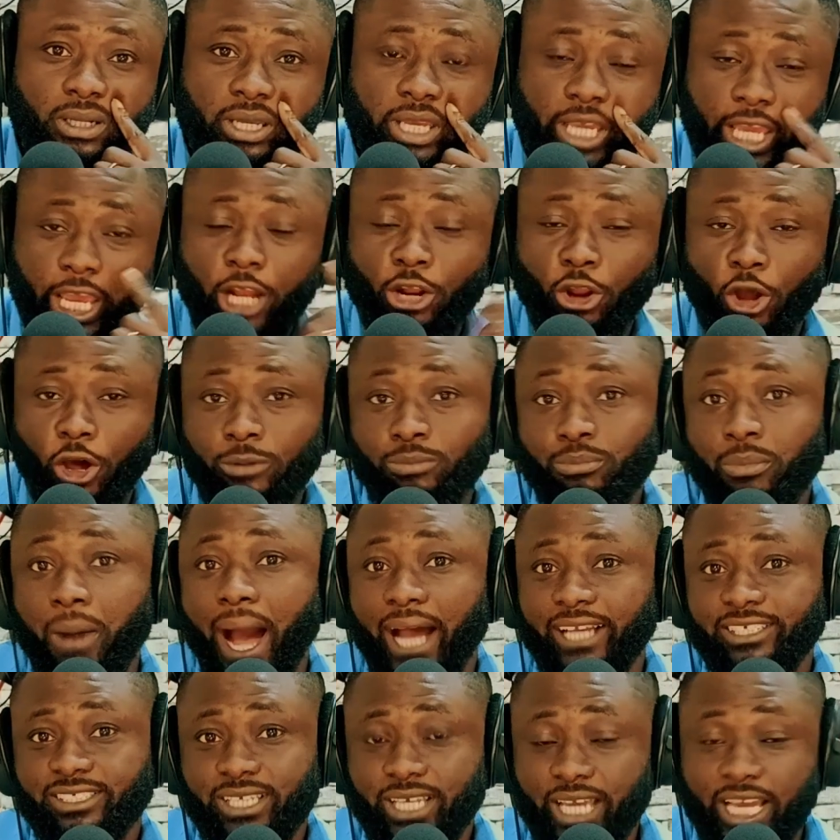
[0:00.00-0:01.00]
Elon
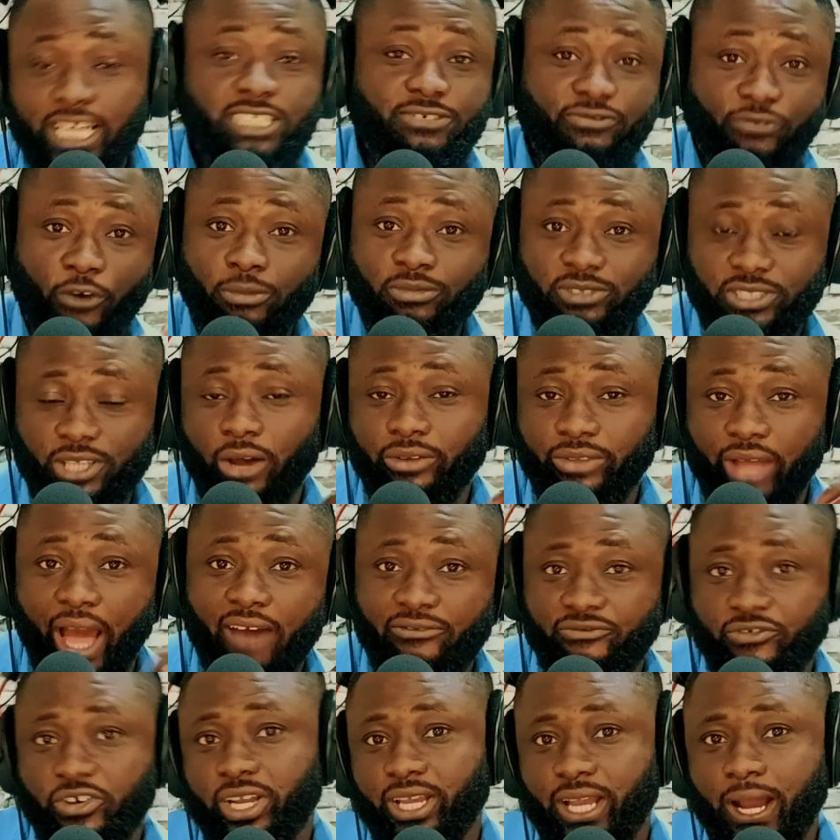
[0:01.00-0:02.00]
Musk, is from South
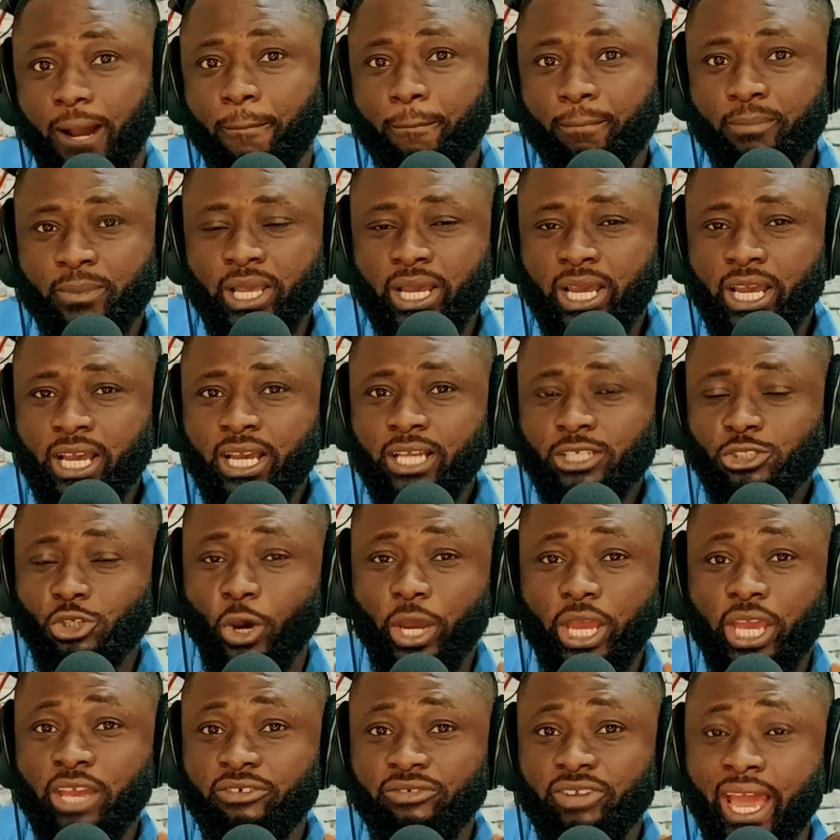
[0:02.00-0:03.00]
Africa. So
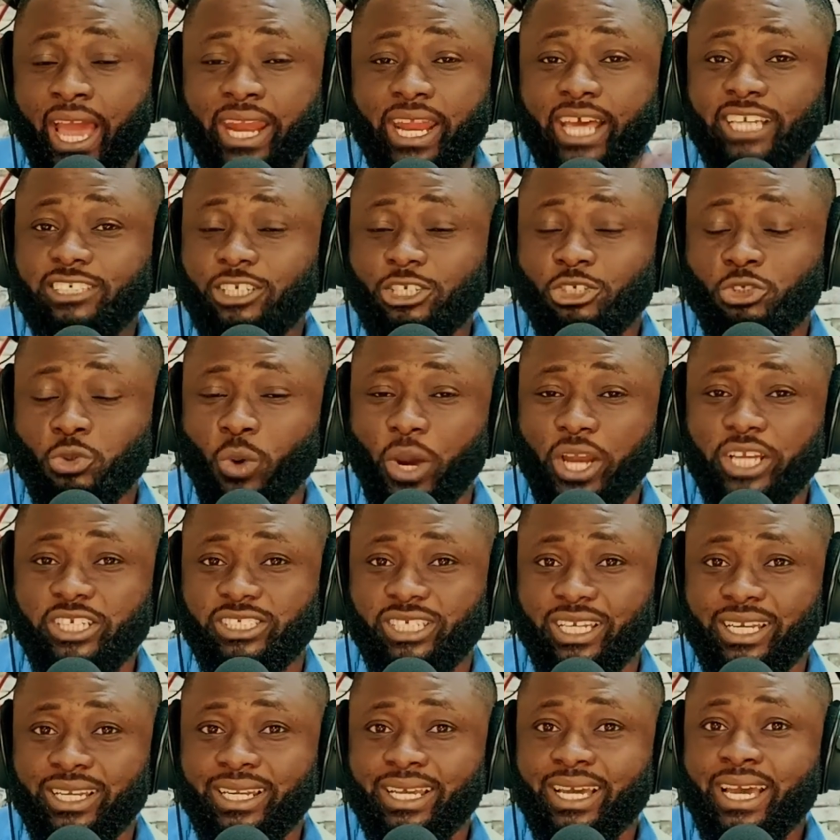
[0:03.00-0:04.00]
if in a
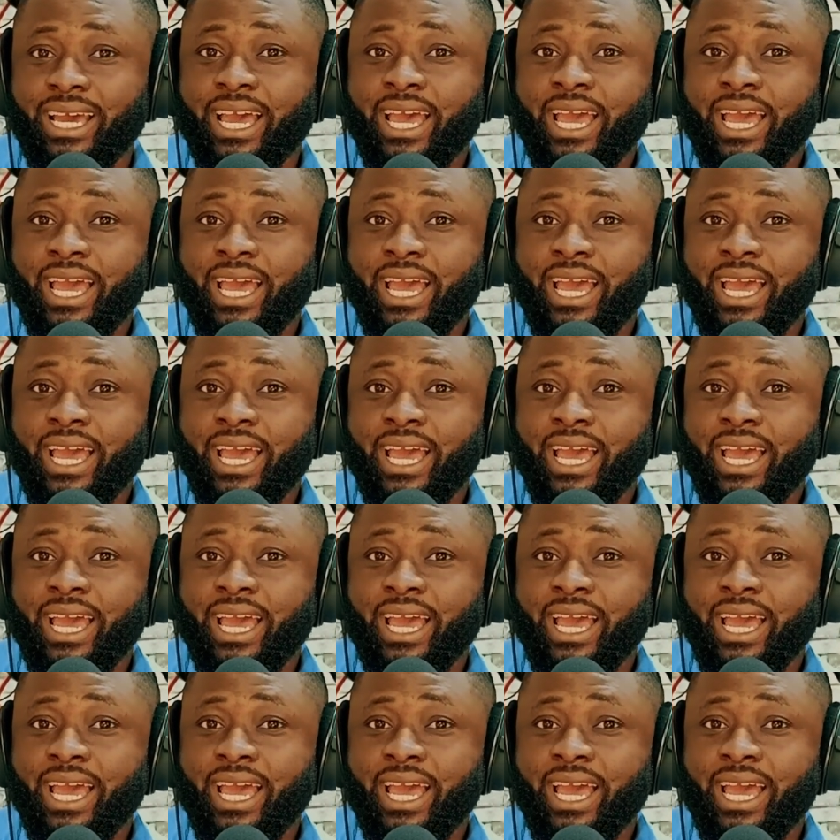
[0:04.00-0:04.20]
situation,